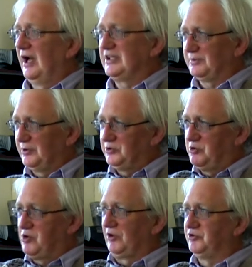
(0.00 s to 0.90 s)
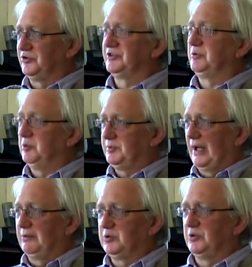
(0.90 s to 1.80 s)
as opposed to judges, would
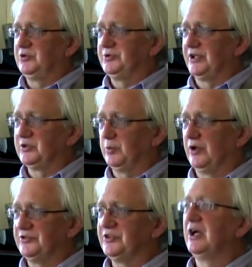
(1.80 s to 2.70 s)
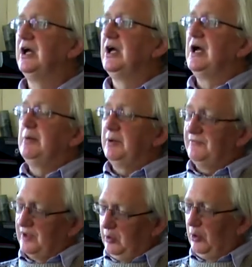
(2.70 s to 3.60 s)
be able to issue such warrants,
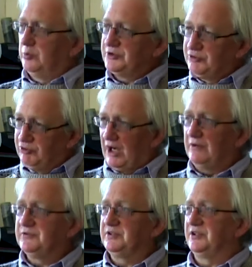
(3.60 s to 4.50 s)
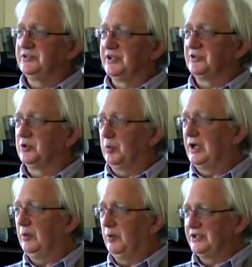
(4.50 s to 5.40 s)
that the law was drafted in such a
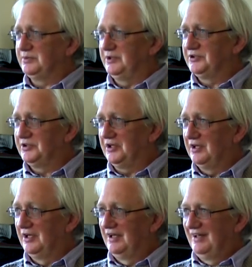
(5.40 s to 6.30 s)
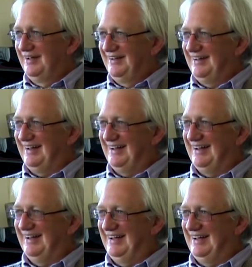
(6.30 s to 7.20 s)
way at Westminster
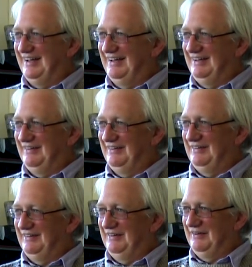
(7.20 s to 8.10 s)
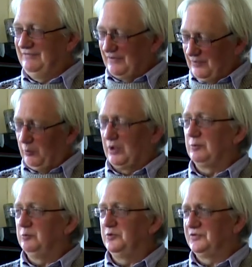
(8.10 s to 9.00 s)
that the
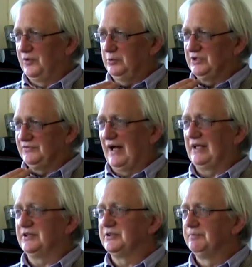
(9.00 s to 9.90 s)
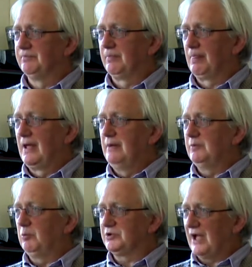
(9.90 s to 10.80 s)
warrant was viewed as valid.
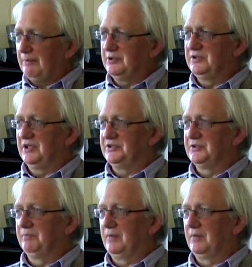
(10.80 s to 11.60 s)
But what happened is,